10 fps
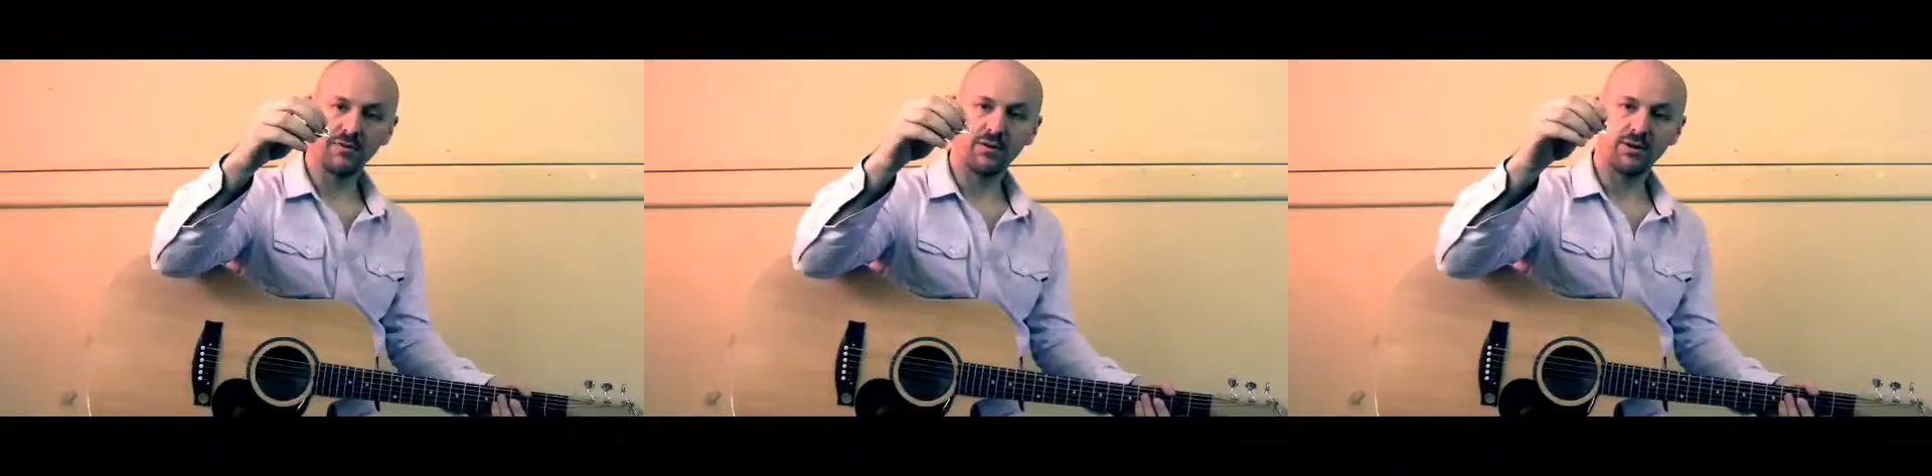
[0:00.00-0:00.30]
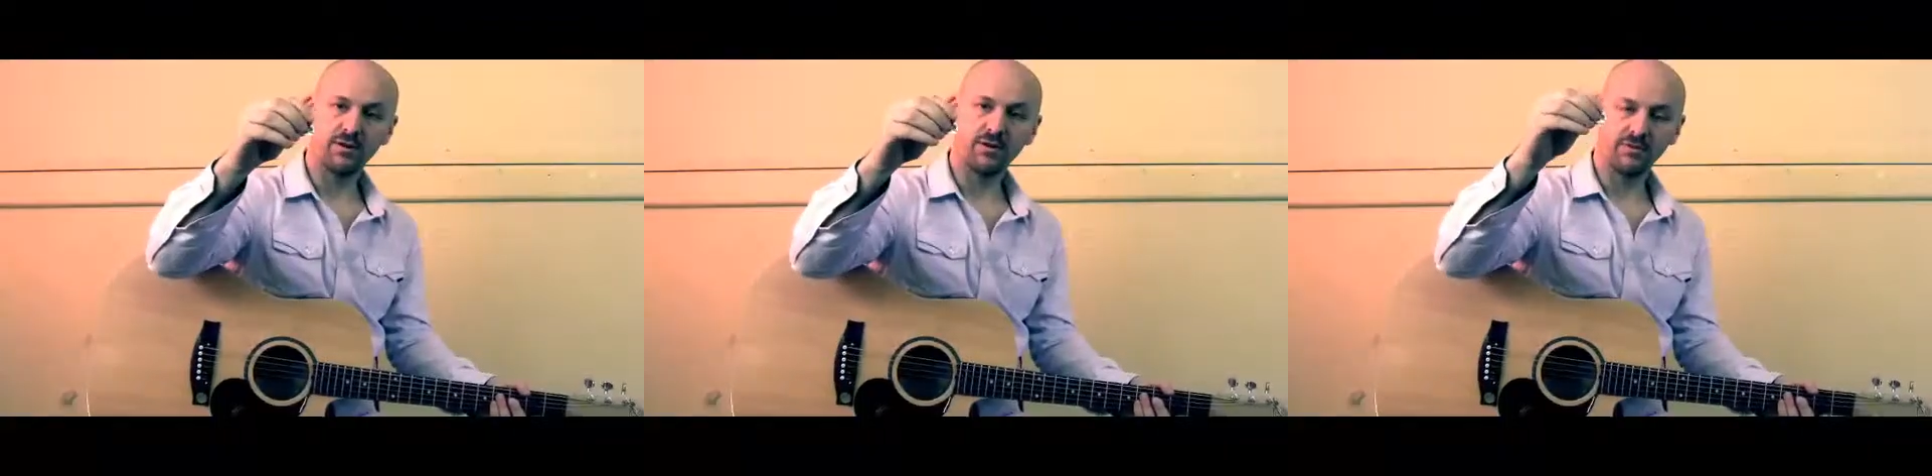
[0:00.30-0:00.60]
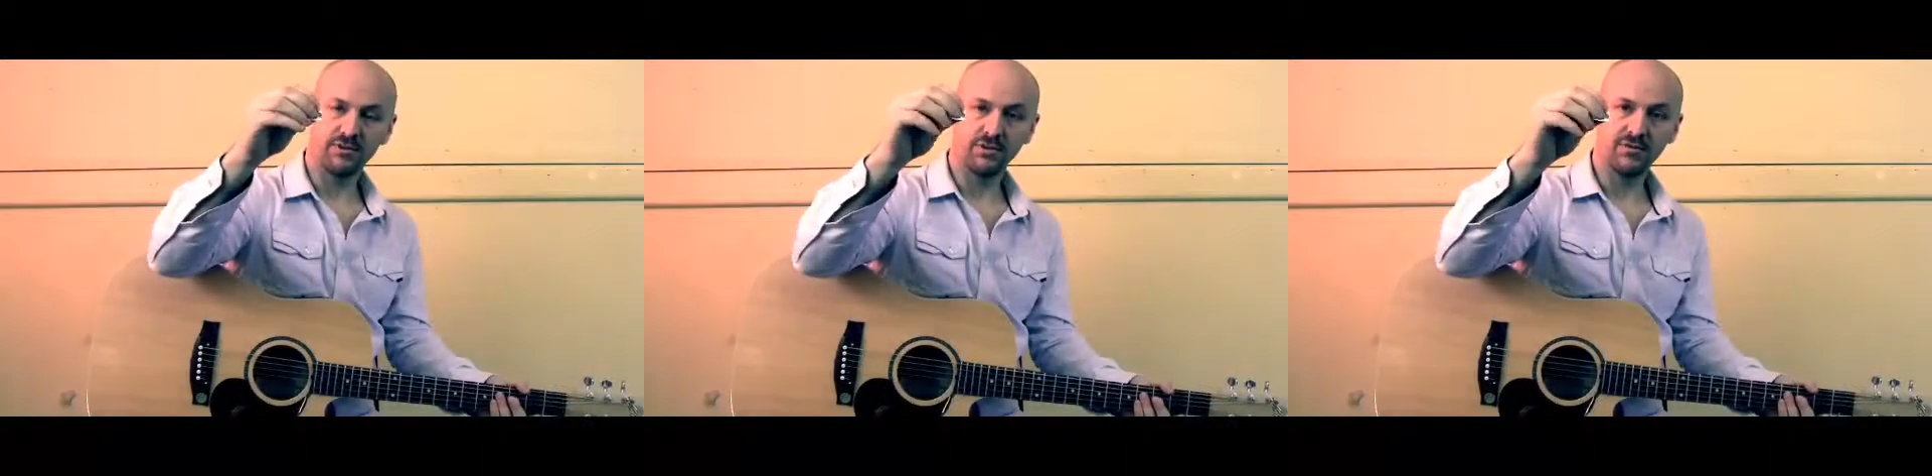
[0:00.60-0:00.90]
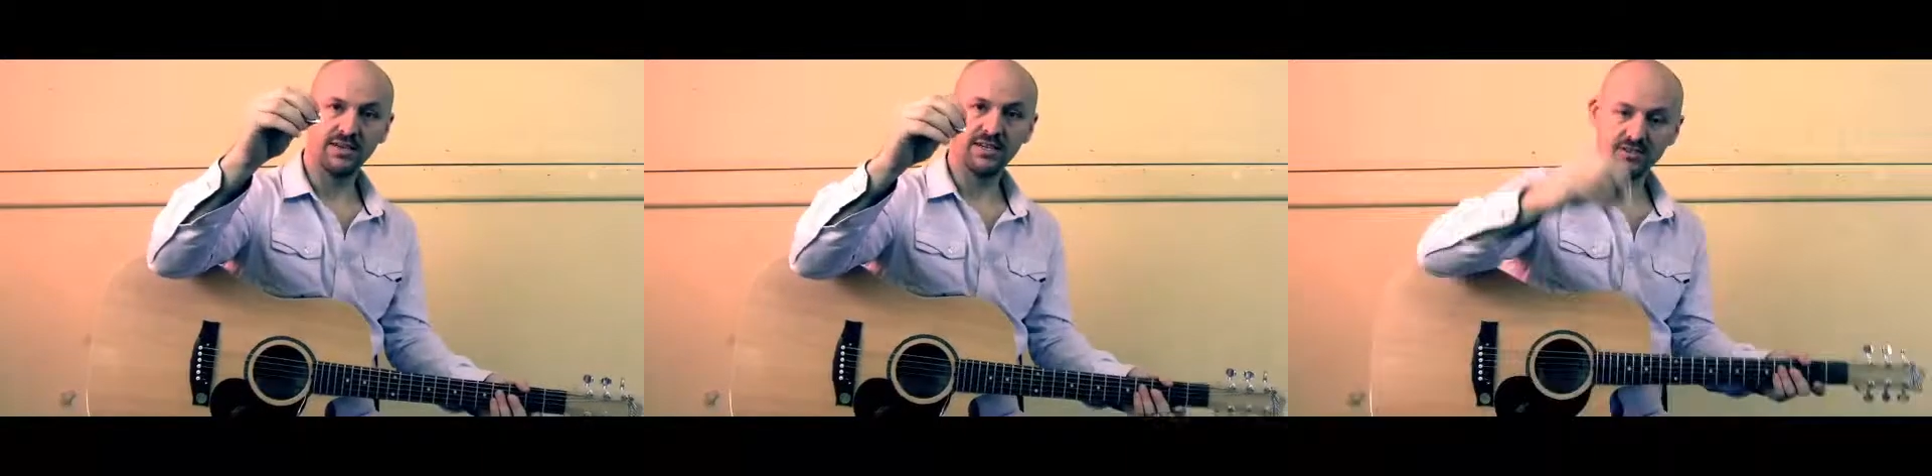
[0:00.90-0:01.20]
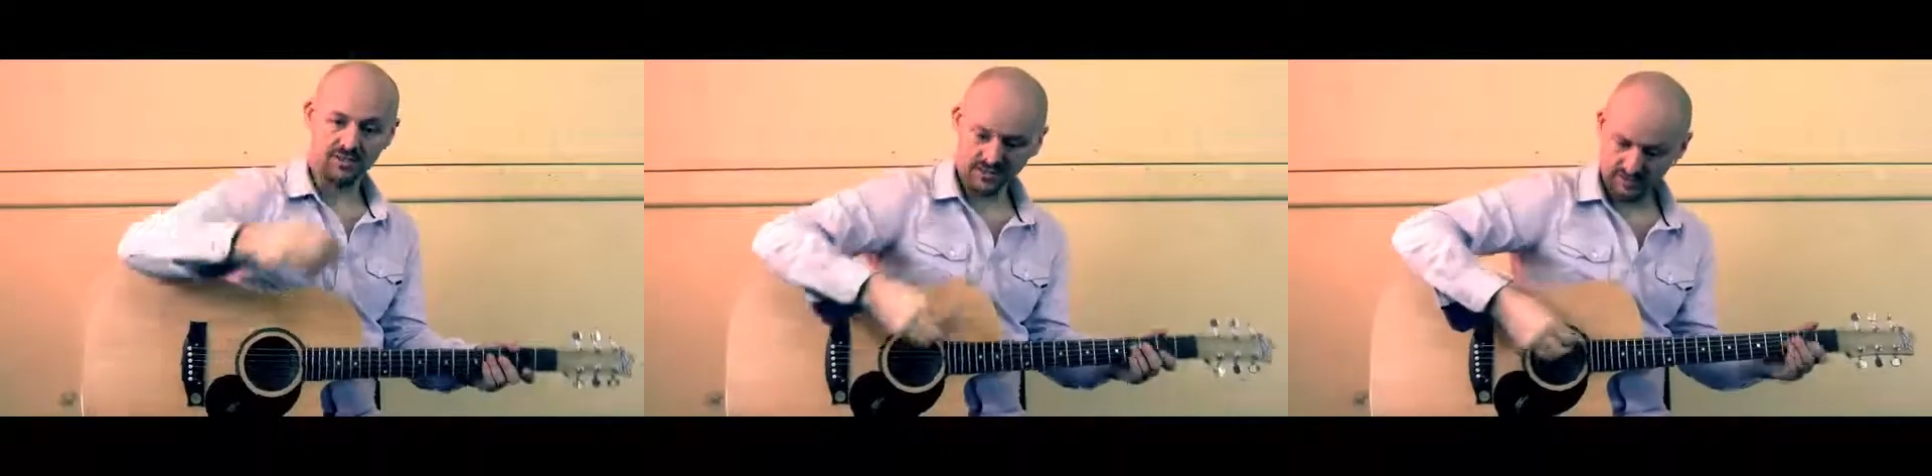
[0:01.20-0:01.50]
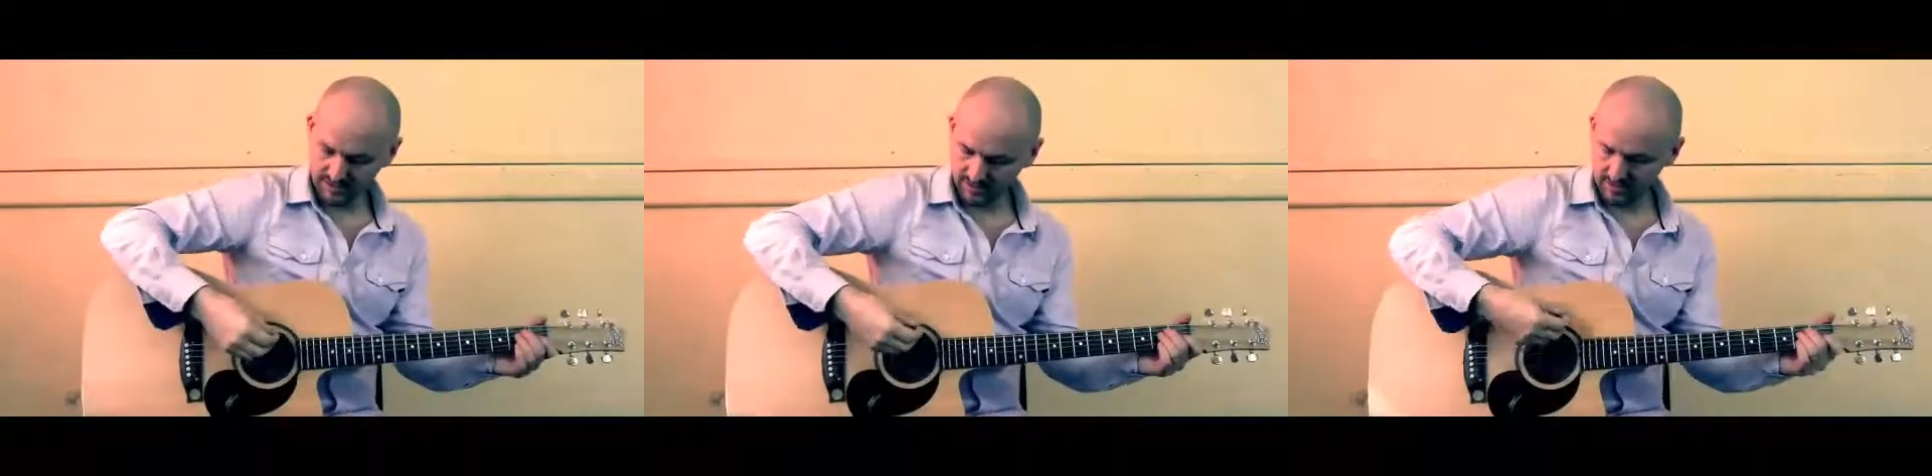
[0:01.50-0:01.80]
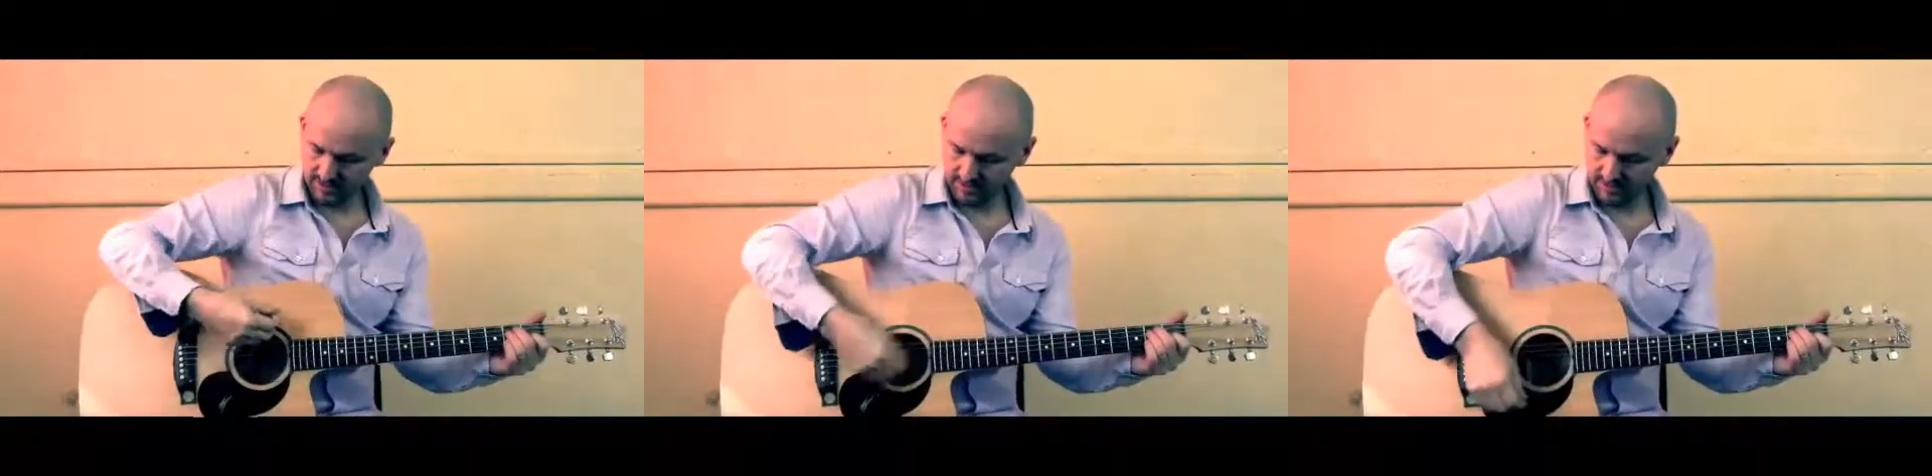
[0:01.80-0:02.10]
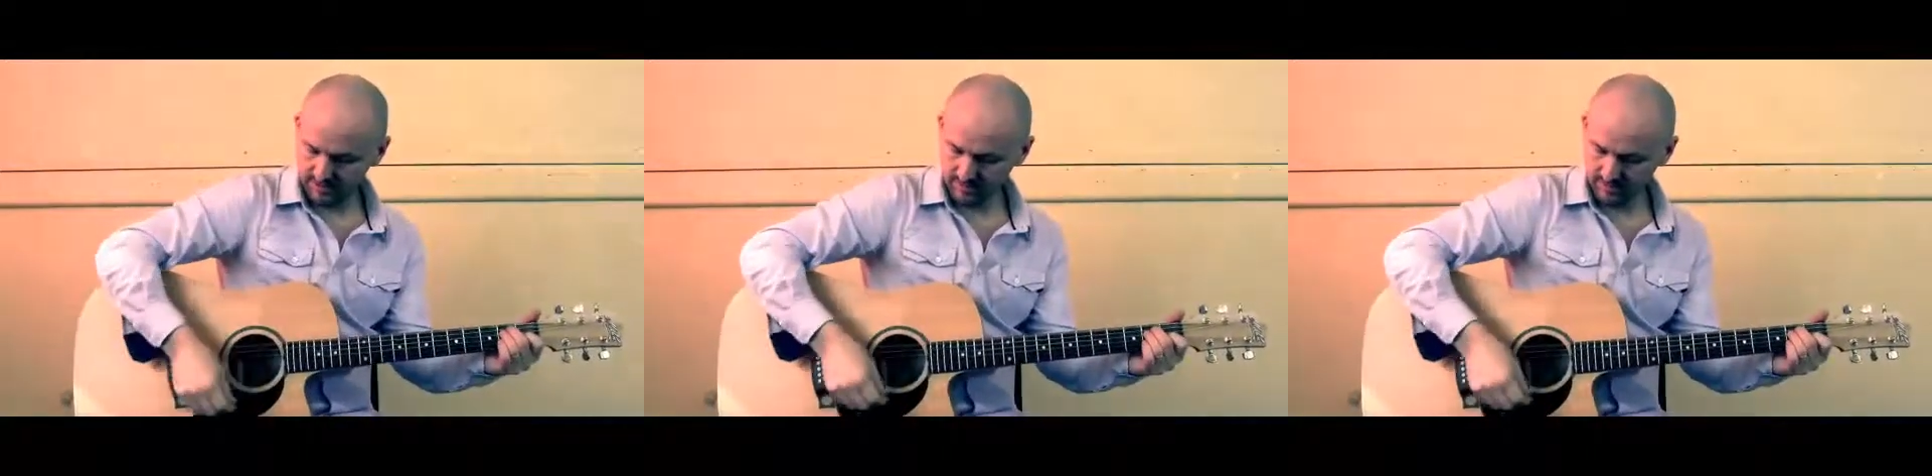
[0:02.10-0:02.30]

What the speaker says: prefer to hold it with two fingers. But